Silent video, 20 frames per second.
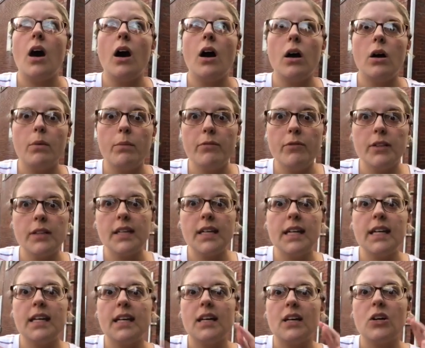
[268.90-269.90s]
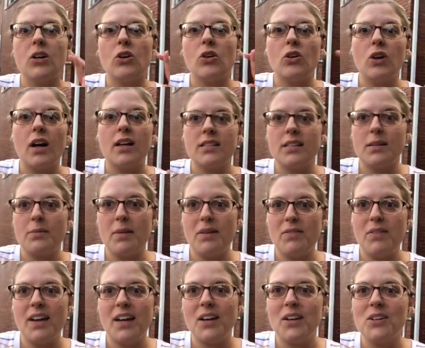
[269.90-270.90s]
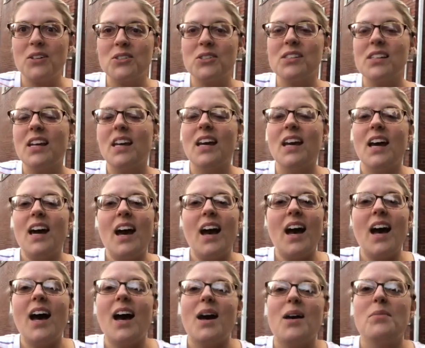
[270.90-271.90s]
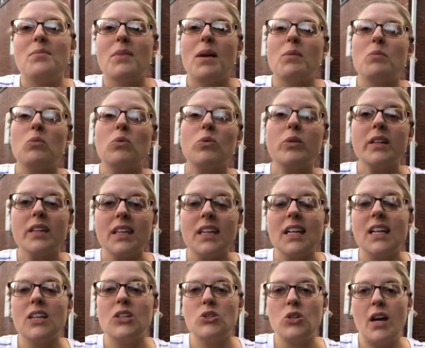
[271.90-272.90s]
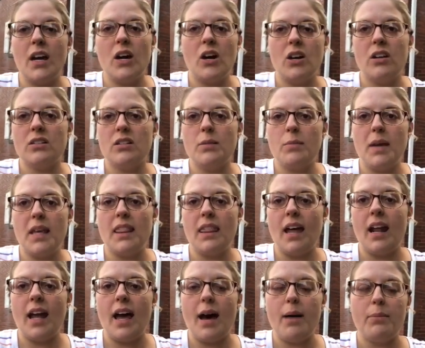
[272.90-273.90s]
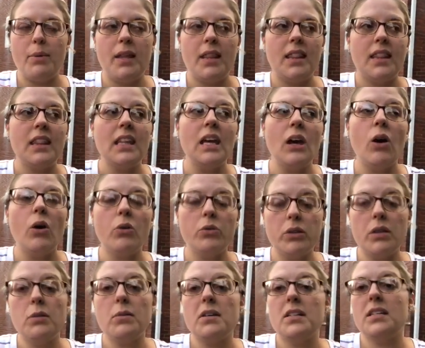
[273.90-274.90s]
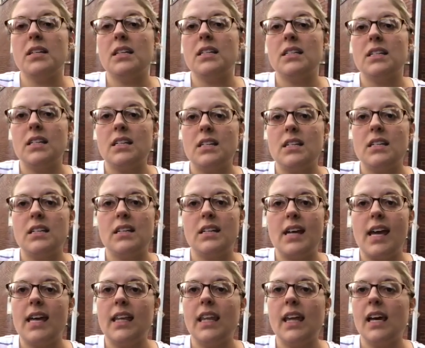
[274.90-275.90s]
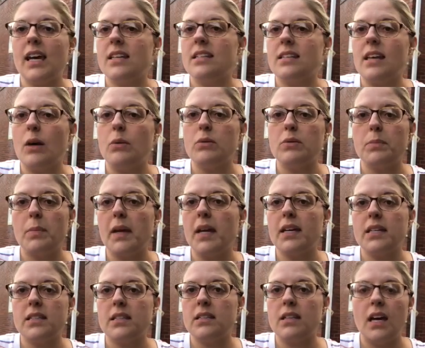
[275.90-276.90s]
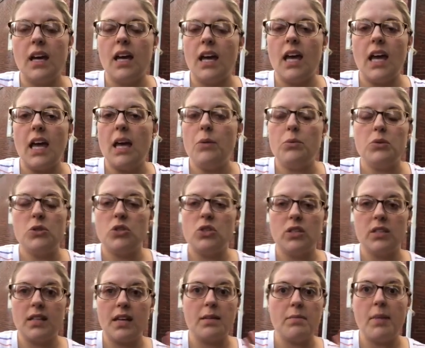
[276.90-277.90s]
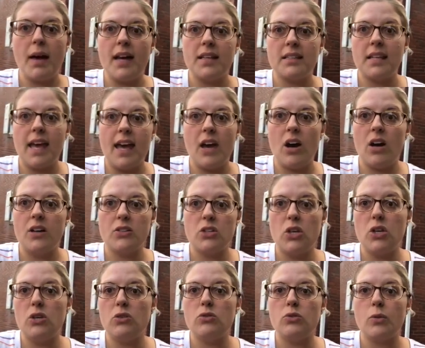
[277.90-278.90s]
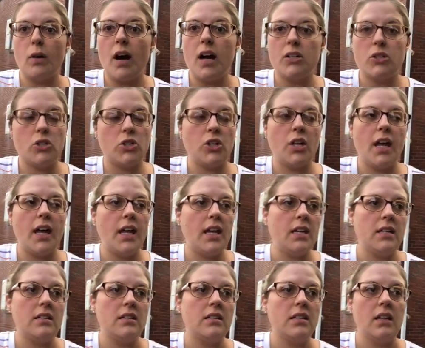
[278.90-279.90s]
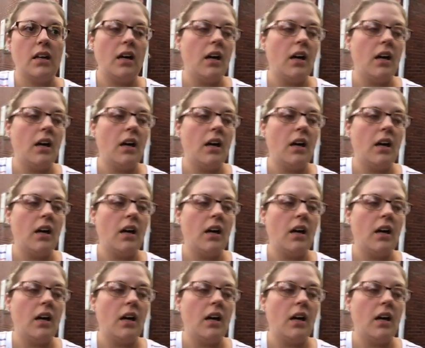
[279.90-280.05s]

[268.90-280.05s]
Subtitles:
hopefully, crossing my fingers. I'm really gonna try hard to make that happen. The only reason it didn't today, like I said, was because it was just like mass chaos, huge rush, and